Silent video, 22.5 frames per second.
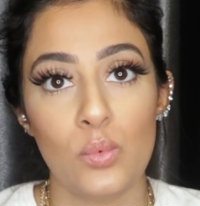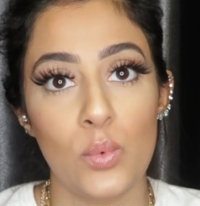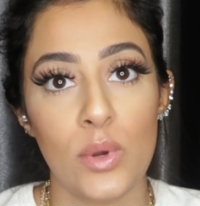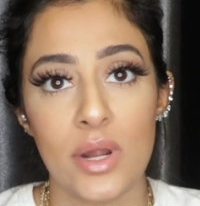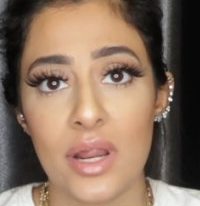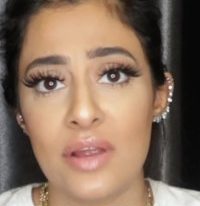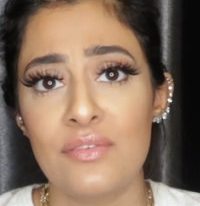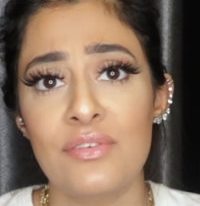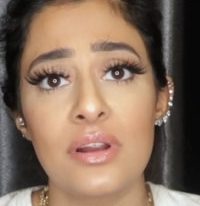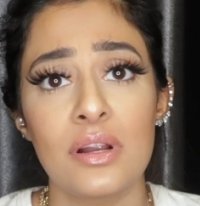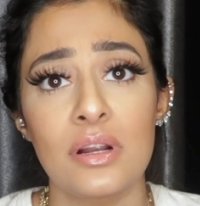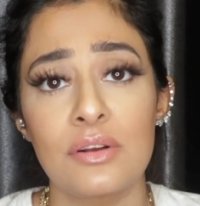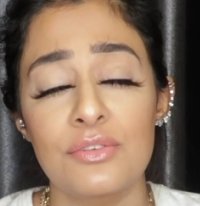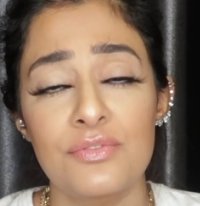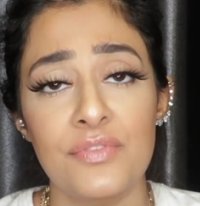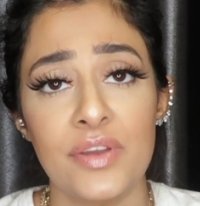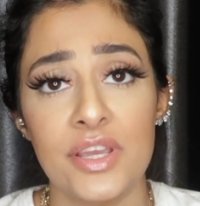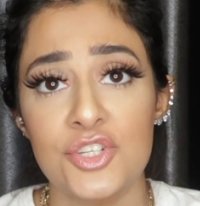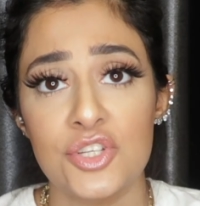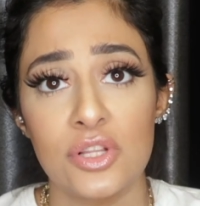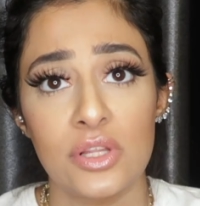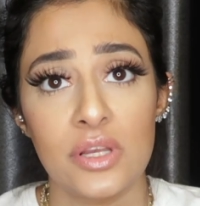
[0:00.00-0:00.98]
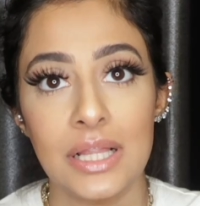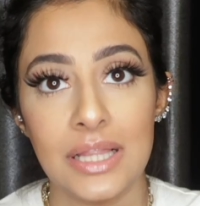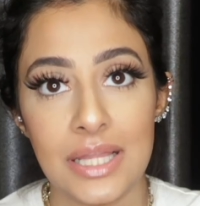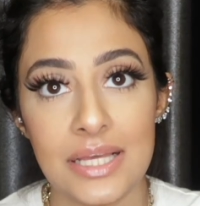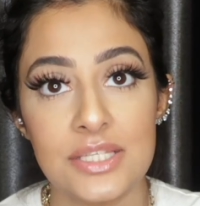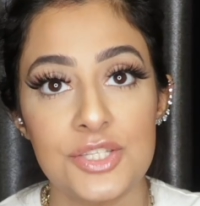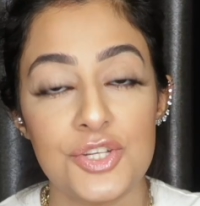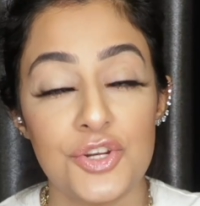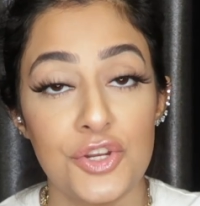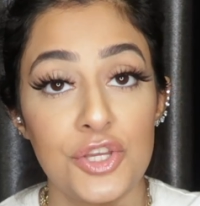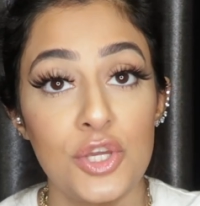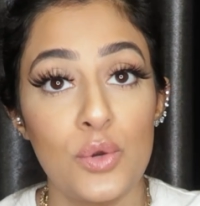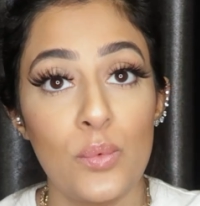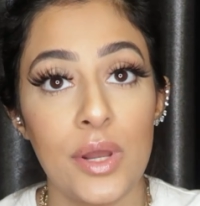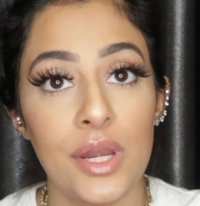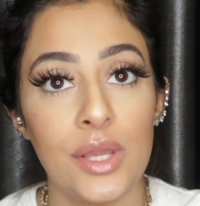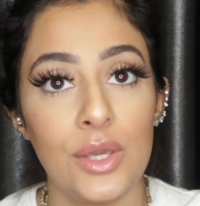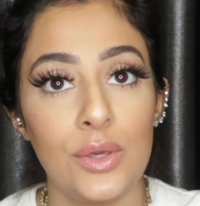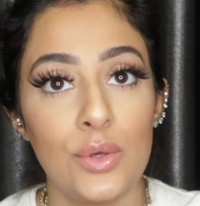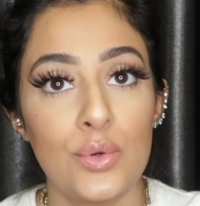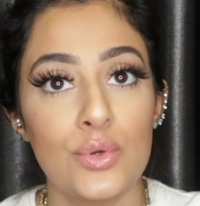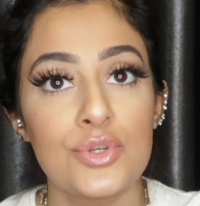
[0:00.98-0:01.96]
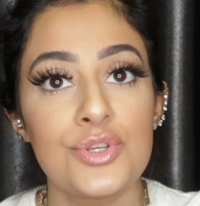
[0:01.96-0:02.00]
whatever facial cleanser you want
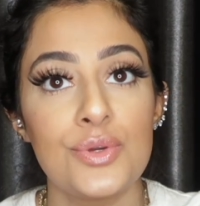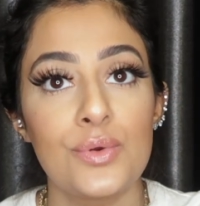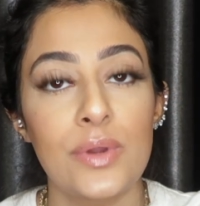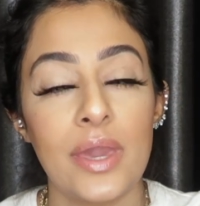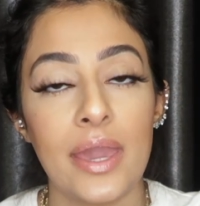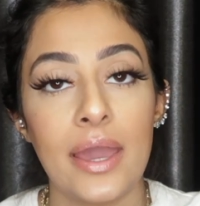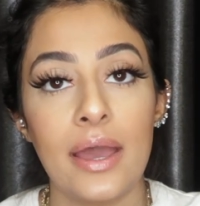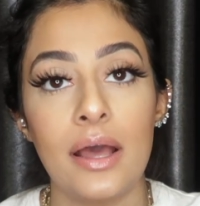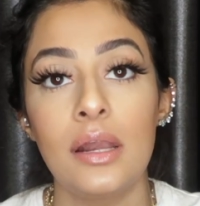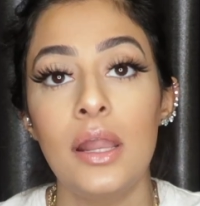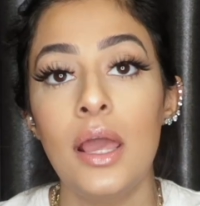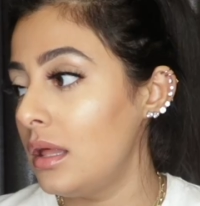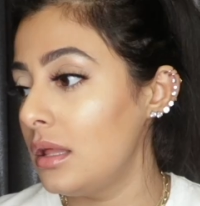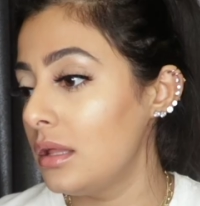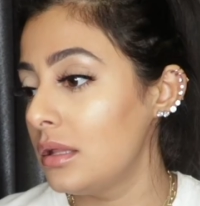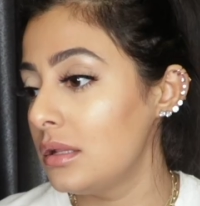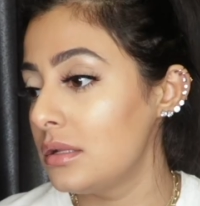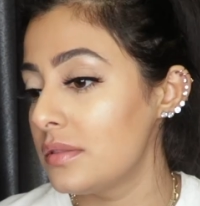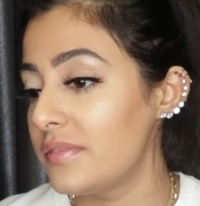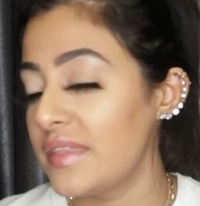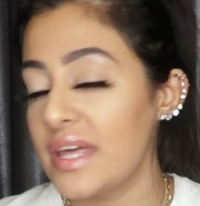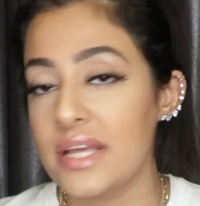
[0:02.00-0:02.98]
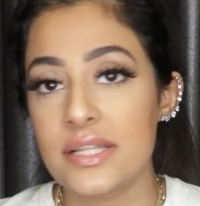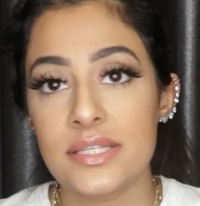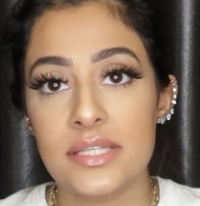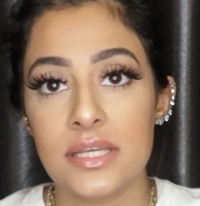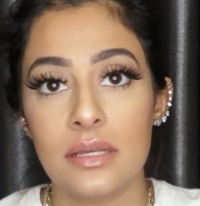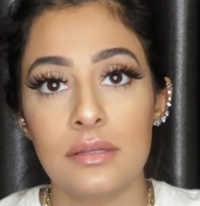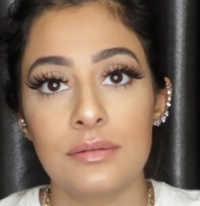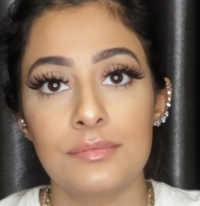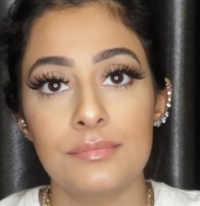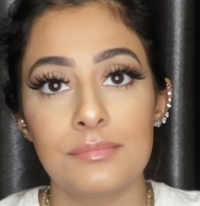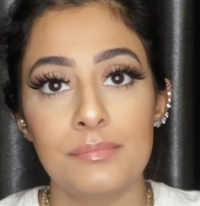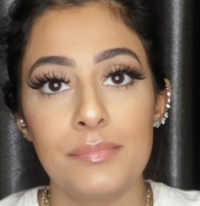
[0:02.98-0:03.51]
to use, you can, and that's it,